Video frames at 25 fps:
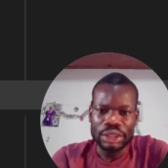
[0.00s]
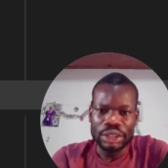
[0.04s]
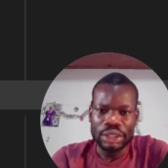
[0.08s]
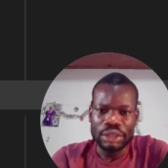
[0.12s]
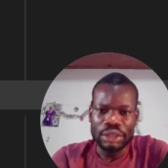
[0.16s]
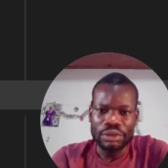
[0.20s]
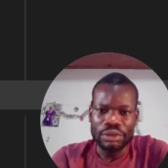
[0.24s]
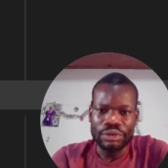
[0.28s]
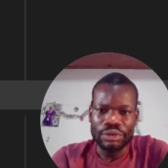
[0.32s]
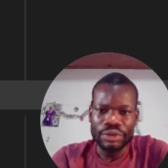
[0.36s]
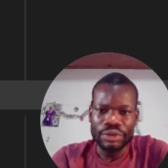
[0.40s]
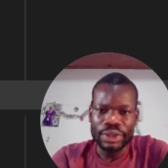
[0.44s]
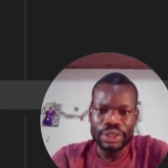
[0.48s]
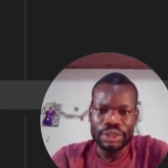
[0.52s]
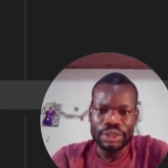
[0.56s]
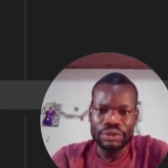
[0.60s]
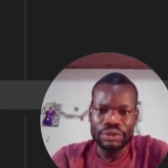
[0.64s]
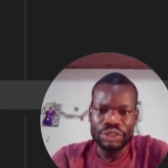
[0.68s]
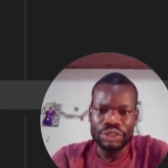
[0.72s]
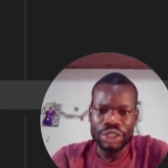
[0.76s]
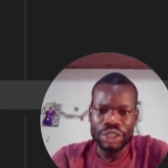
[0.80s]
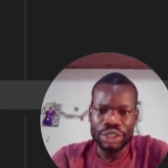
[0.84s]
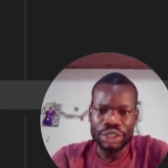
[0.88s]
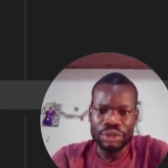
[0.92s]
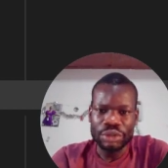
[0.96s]
the 1st of
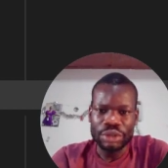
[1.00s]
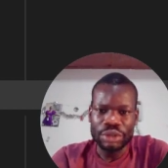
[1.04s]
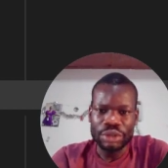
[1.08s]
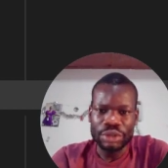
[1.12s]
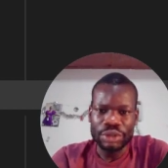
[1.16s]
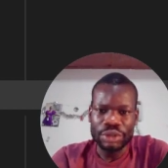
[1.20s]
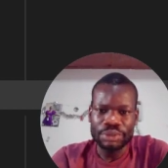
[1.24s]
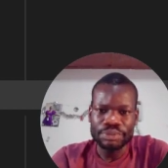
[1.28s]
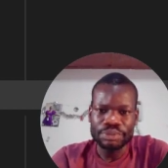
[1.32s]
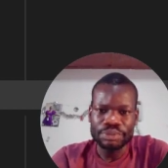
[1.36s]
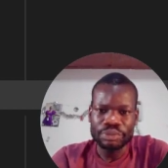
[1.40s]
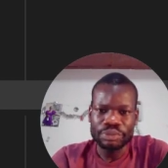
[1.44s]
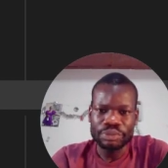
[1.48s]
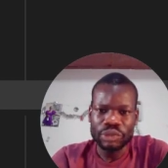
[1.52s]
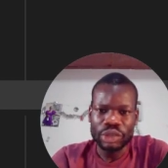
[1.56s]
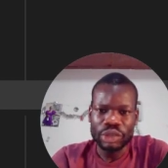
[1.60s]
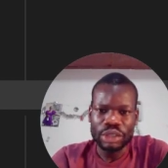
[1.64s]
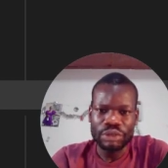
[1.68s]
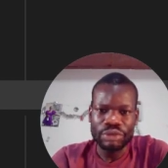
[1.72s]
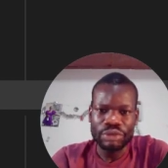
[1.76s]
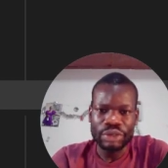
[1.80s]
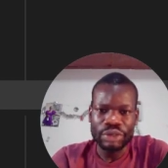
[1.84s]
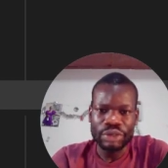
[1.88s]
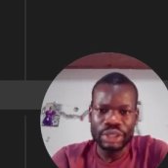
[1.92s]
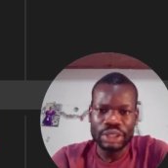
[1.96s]
January,
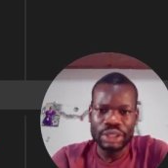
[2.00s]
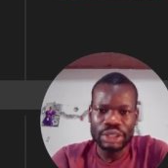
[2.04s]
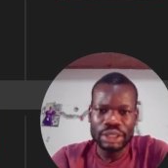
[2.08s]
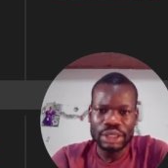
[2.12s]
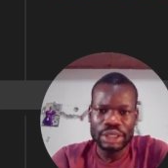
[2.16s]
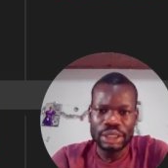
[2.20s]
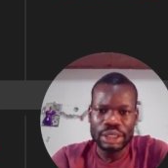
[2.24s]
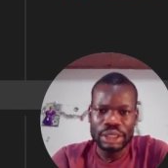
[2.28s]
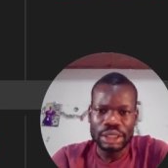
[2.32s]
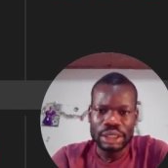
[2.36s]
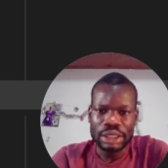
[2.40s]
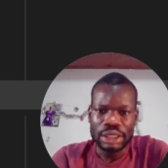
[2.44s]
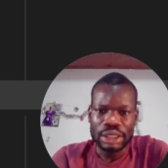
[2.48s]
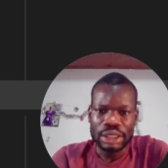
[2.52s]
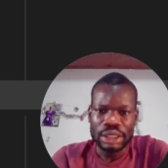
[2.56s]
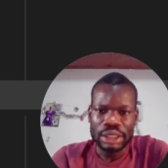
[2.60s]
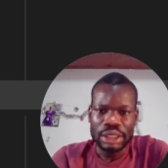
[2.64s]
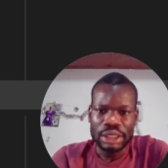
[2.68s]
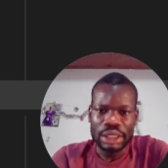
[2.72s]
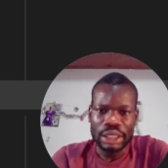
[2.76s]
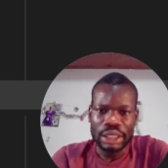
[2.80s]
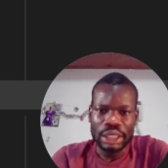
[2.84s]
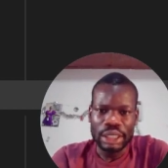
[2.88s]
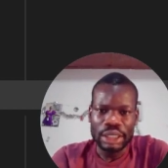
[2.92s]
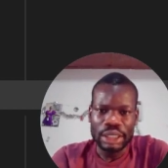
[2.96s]
the 1st,
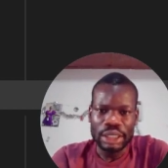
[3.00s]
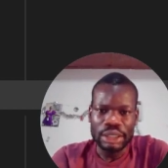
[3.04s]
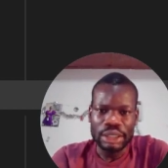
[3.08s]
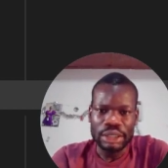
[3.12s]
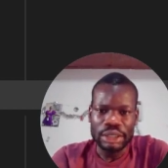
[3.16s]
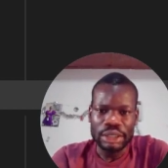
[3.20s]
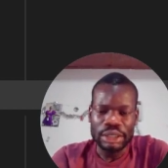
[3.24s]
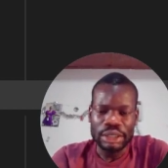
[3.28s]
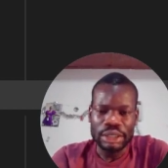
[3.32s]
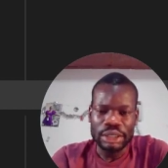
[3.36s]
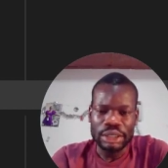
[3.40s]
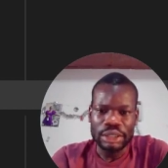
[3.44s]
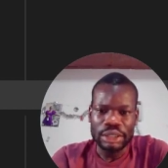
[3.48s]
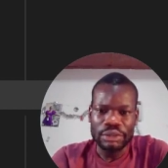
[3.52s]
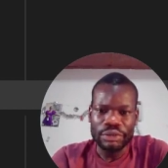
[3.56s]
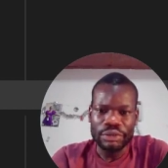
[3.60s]
and the